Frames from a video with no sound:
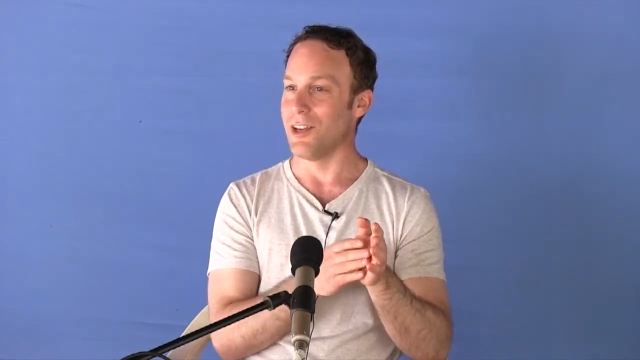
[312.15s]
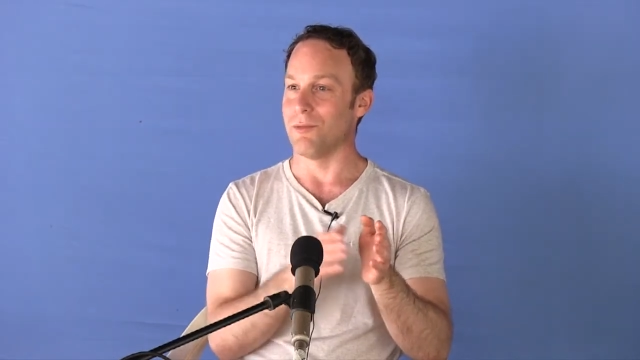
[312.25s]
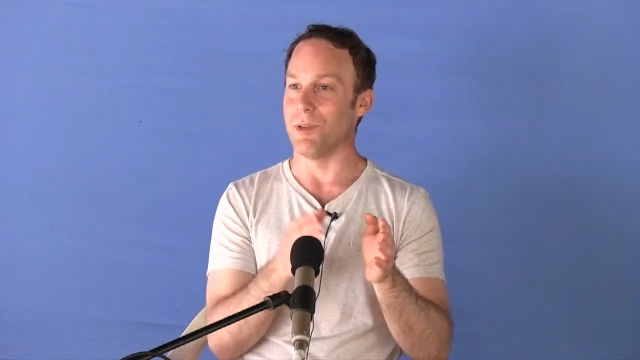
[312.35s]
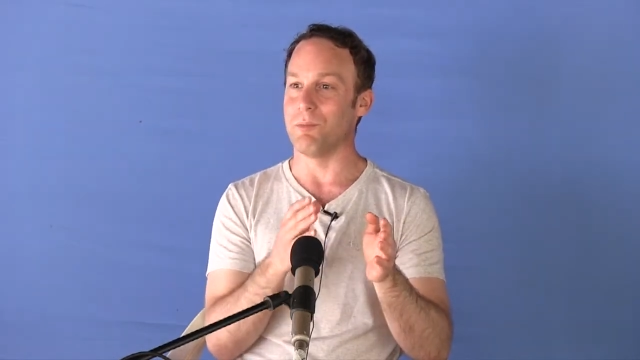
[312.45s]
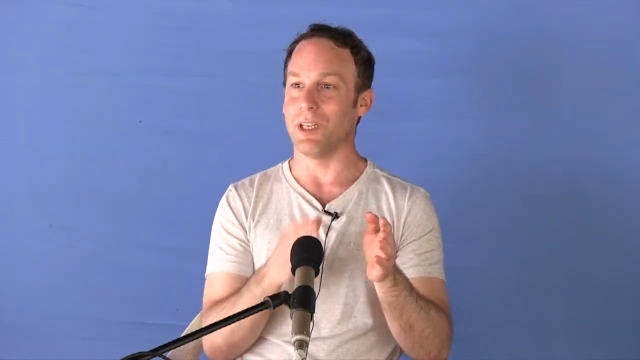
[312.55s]

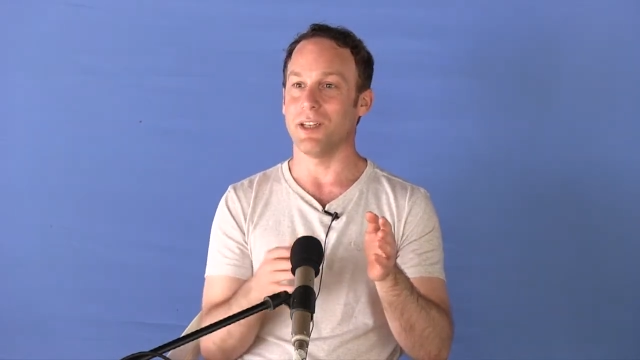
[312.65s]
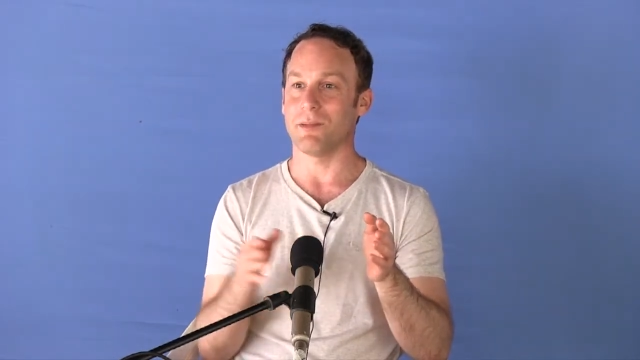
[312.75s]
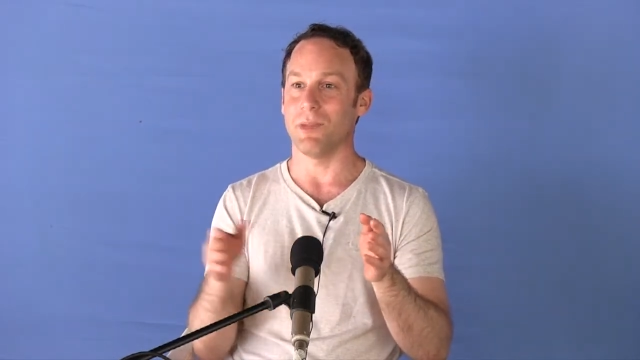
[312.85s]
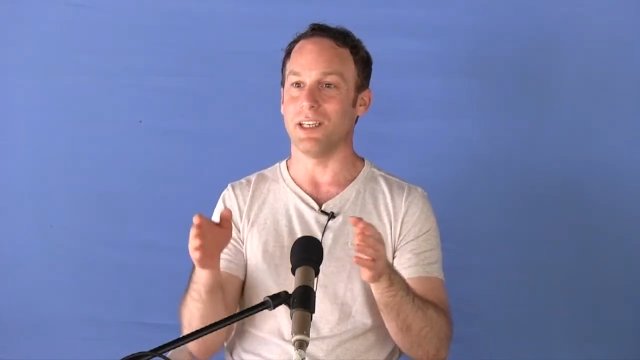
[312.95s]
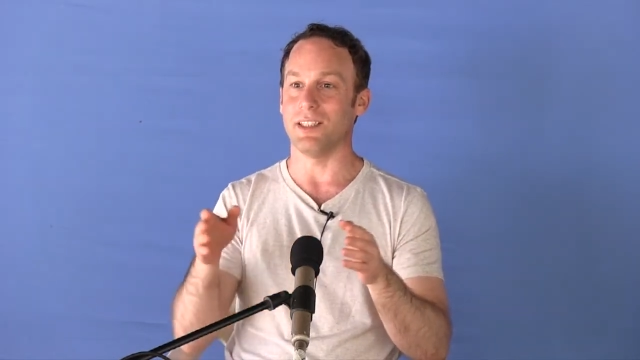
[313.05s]
repeated
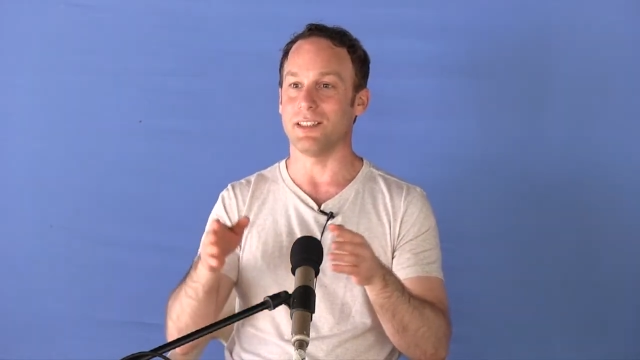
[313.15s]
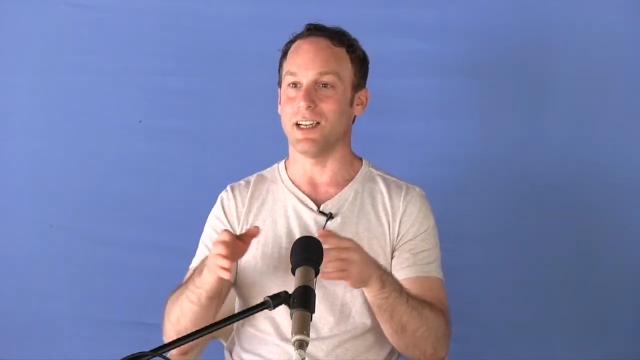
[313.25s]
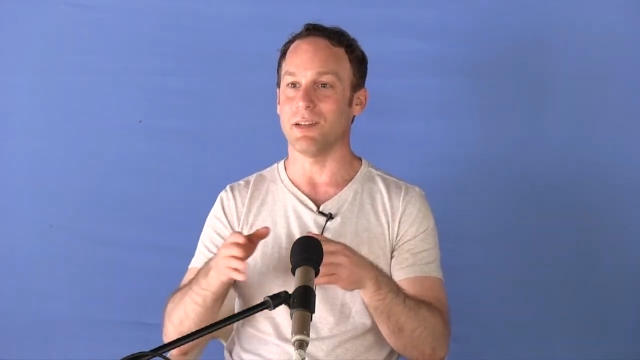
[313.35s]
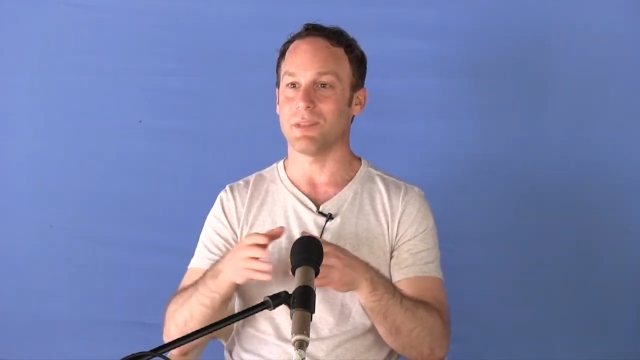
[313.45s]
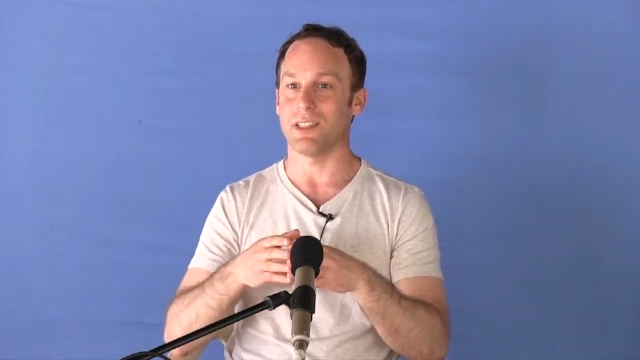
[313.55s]
many
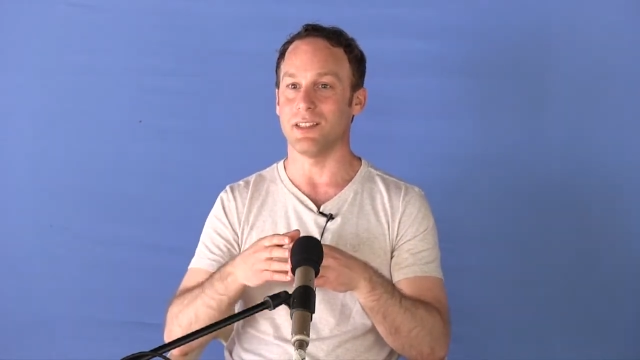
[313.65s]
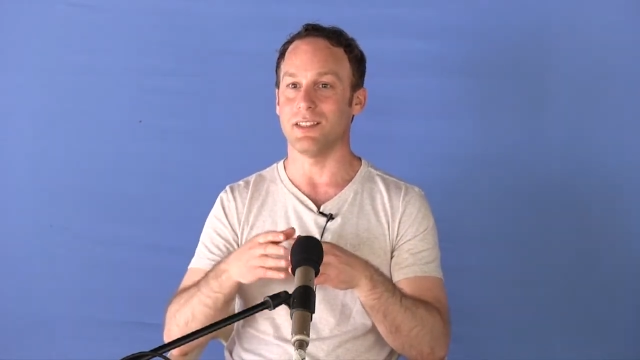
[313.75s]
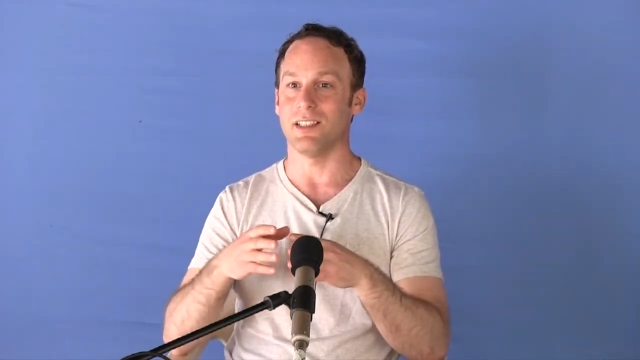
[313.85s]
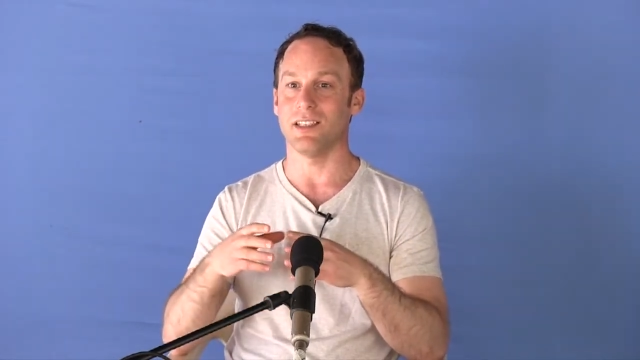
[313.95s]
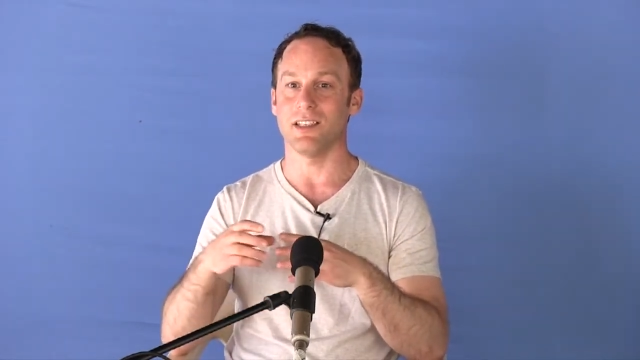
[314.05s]
times
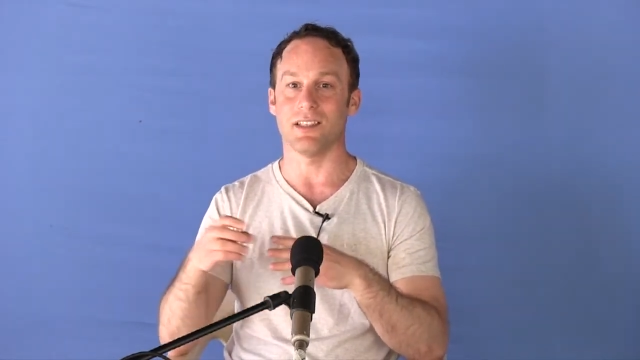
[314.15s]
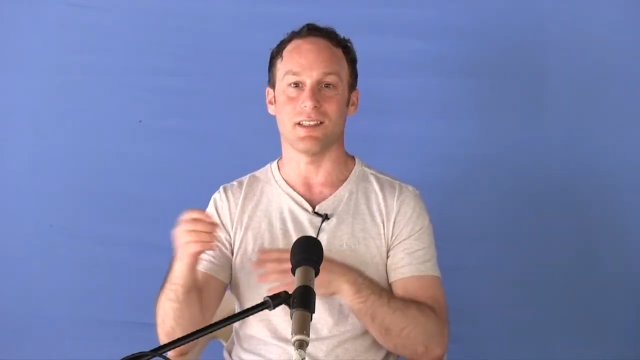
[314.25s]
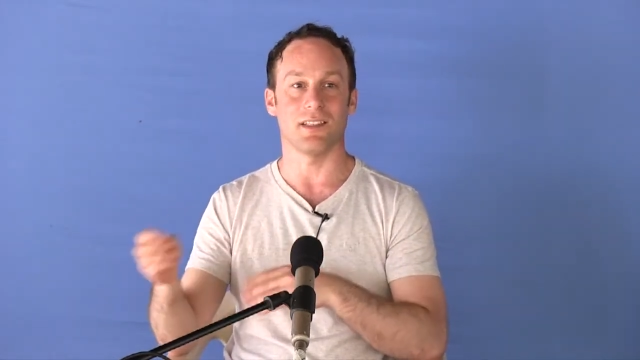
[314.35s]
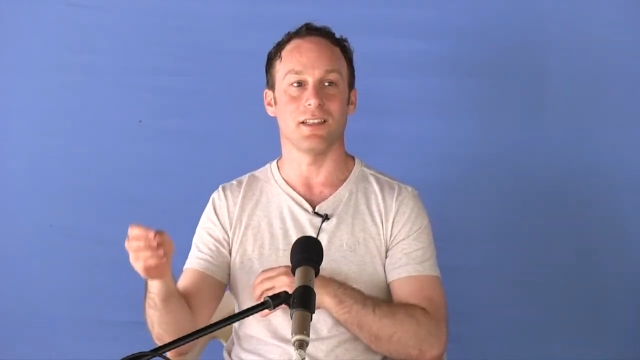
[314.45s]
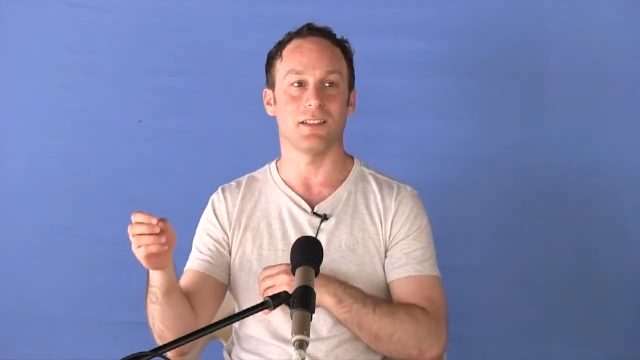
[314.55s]
until the
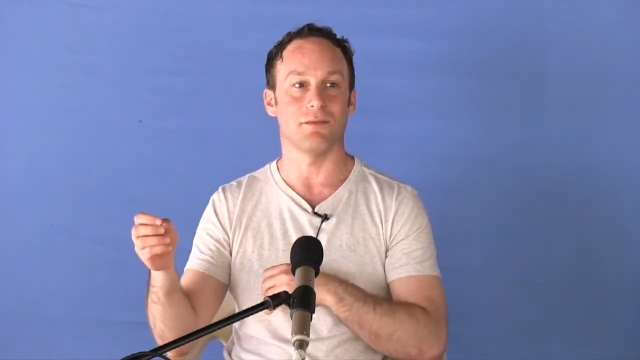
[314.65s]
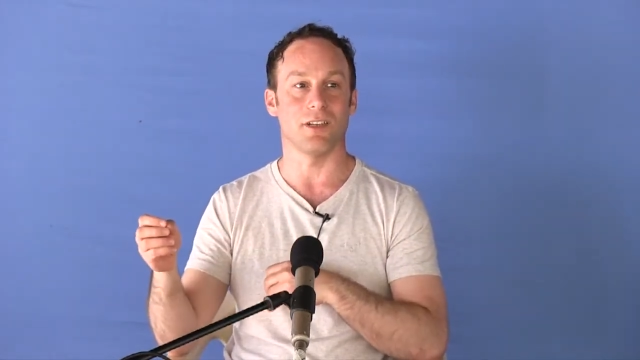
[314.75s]
instinctive